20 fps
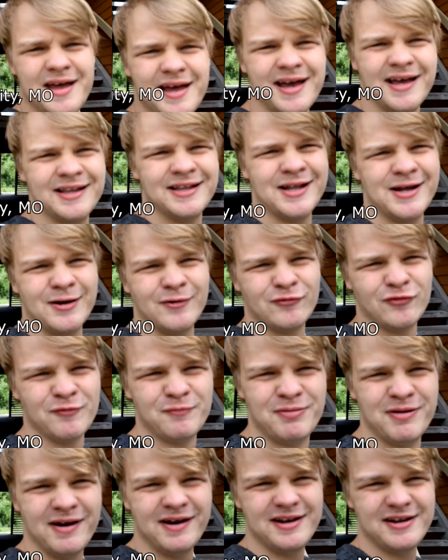Hello
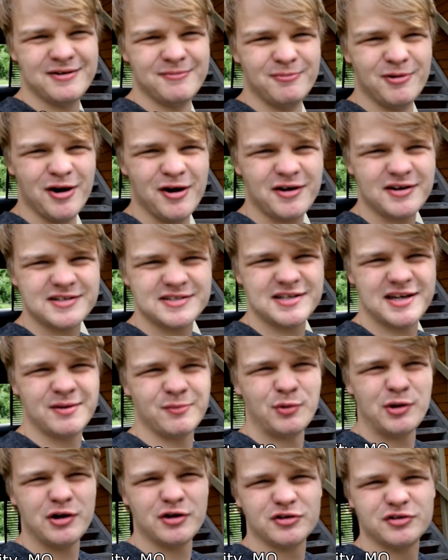everybody, Amaryx here,
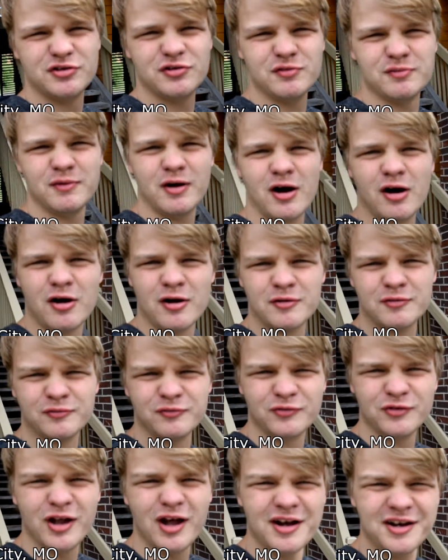and we are doing our
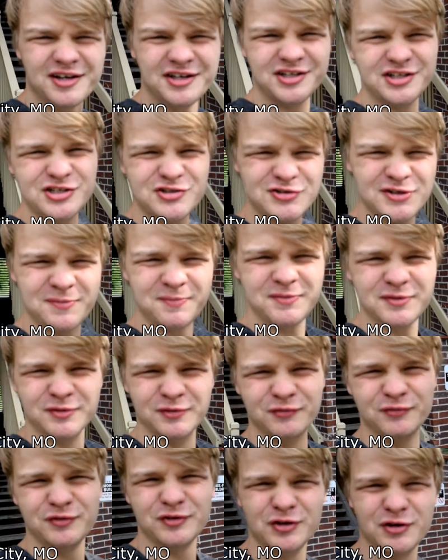vlogging trip to
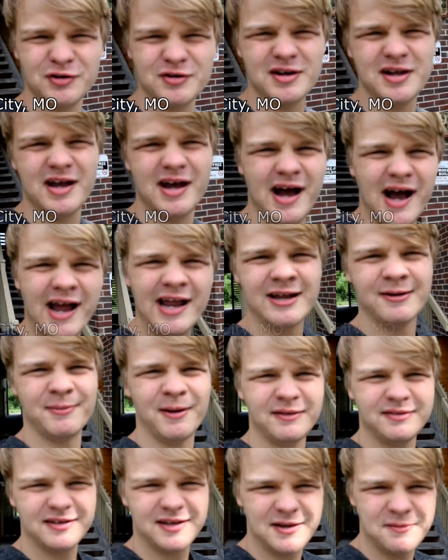Florida. I am
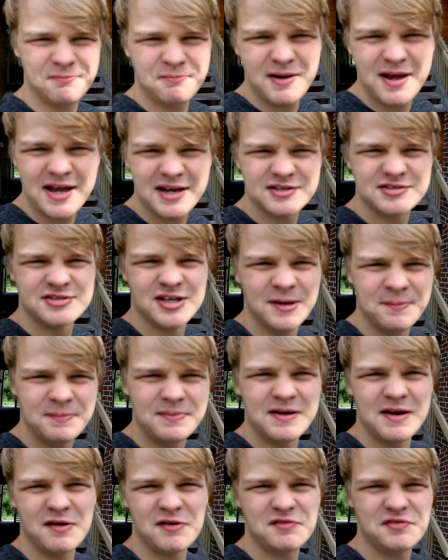about to get packed up
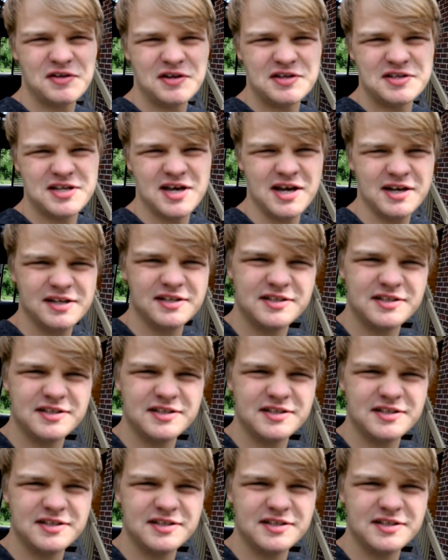and everything done,